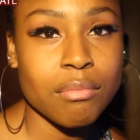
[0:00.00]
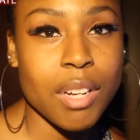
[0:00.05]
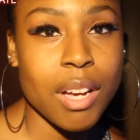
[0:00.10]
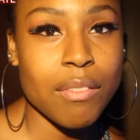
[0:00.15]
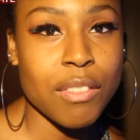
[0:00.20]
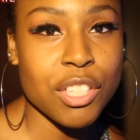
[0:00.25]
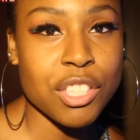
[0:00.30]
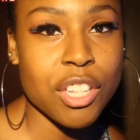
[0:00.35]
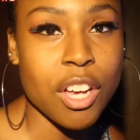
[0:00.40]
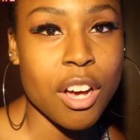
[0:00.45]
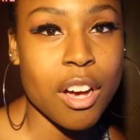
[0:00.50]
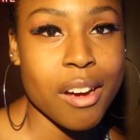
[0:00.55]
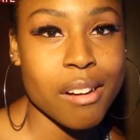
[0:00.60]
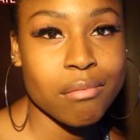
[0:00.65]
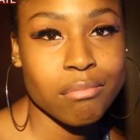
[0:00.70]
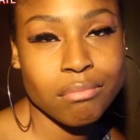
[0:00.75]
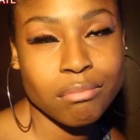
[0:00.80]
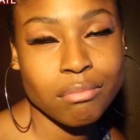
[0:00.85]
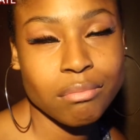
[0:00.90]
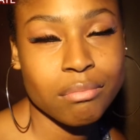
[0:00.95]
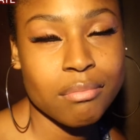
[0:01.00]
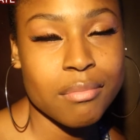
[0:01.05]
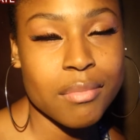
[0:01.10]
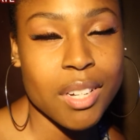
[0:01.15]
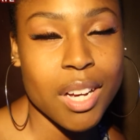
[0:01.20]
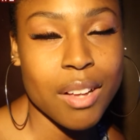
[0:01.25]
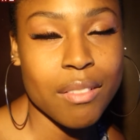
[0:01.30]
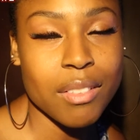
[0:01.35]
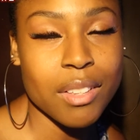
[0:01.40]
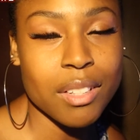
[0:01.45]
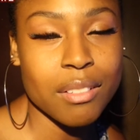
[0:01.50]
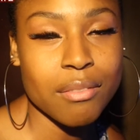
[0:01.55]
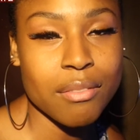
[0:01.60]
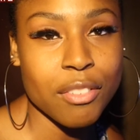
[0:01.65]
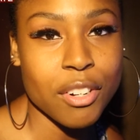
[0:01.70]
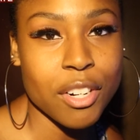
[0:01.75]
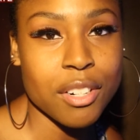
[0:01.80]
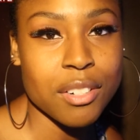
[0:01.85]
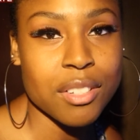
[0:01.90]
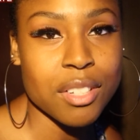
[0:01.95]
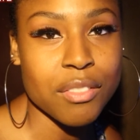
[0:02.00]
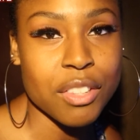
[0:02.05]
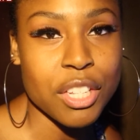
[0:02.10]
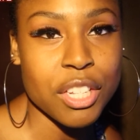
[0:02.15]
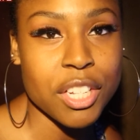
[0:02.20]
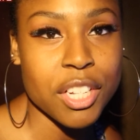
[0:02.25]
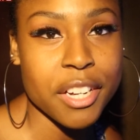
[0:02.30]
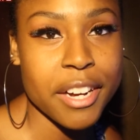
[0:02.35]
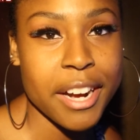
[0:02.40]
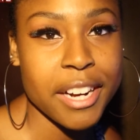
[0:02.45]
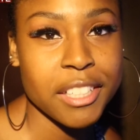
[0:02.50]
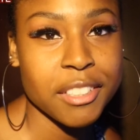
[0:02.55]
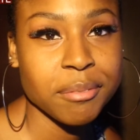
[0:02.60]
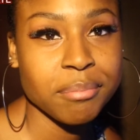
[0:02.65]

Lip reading: of the song, of the verse, of the hook.